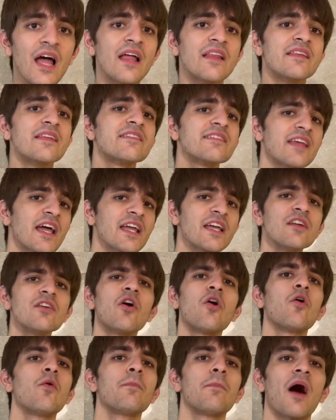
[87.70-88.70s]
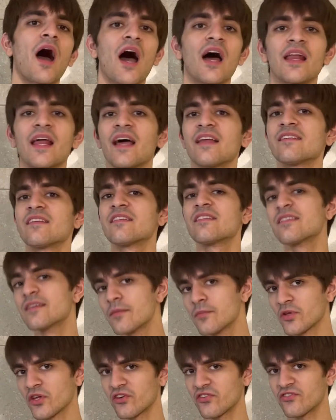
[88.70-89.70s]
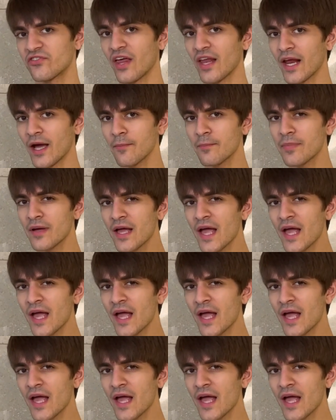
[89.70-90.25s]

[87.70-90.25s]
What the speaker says: The second HomePod has a similar setup.